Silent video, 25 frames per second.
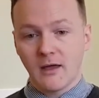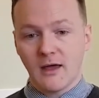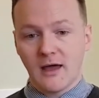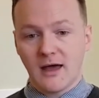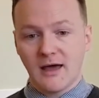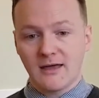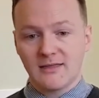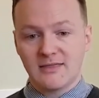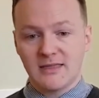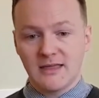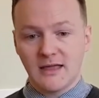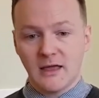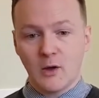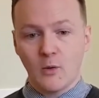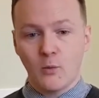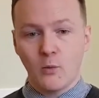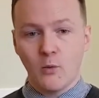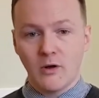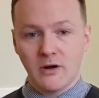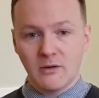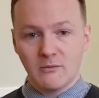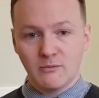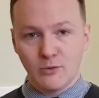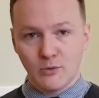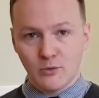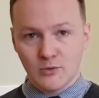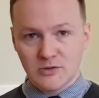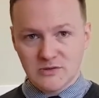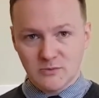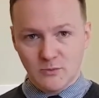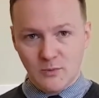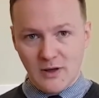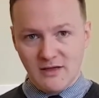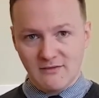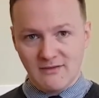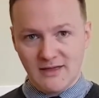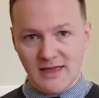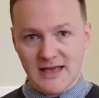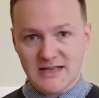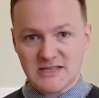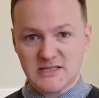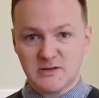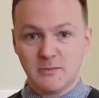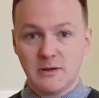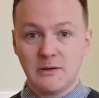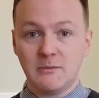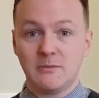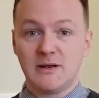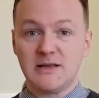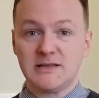I think one important way of engaging
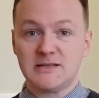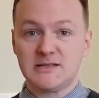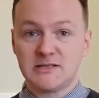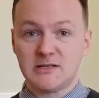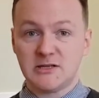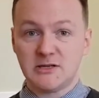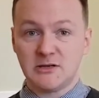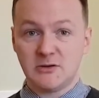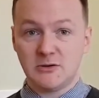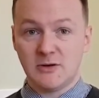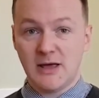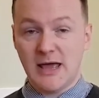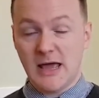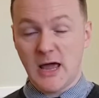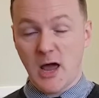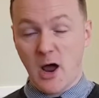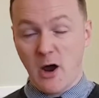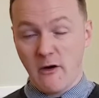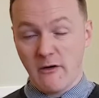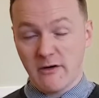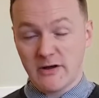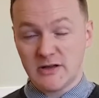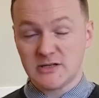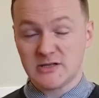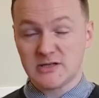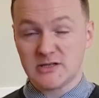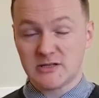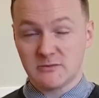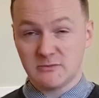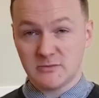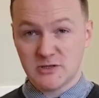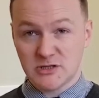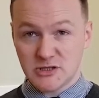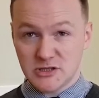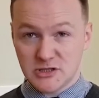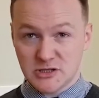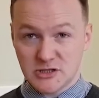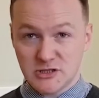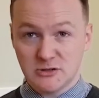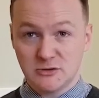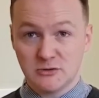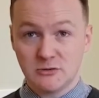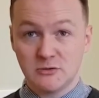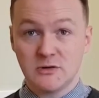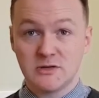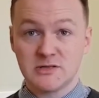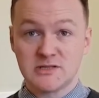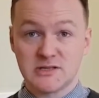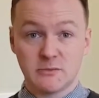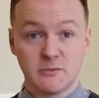people is to encourage them to do
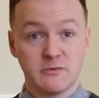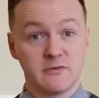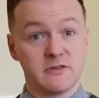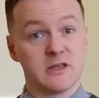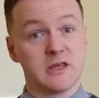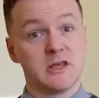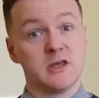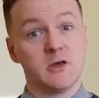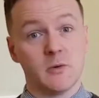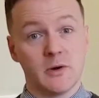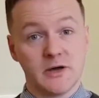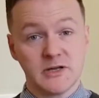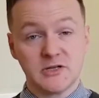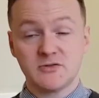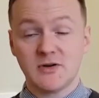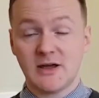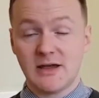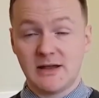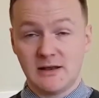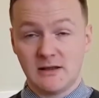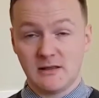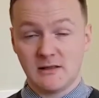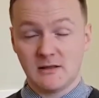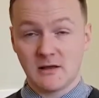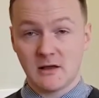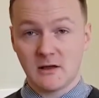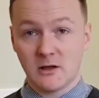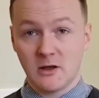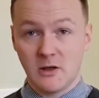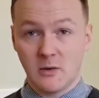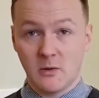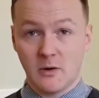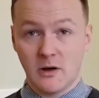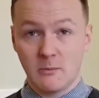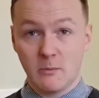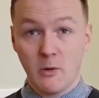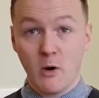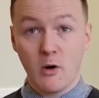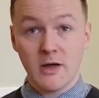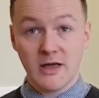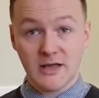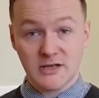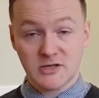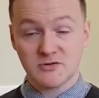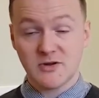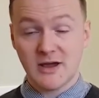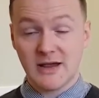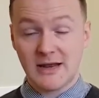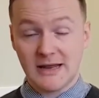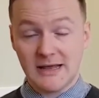some of the QI training. The QI pocket
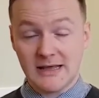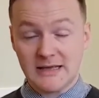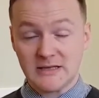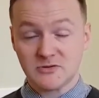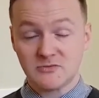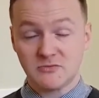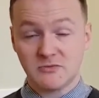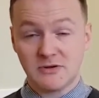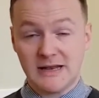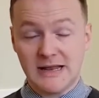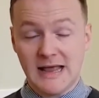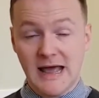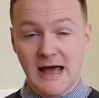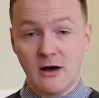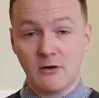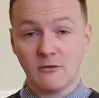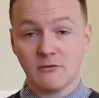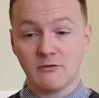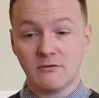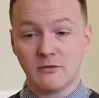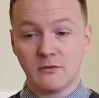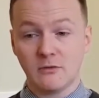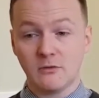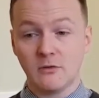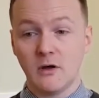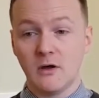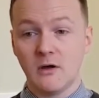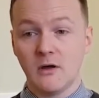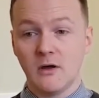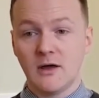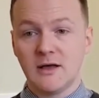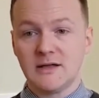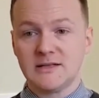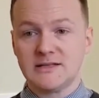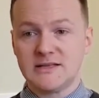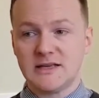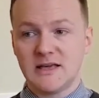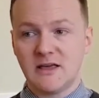training is really helpful to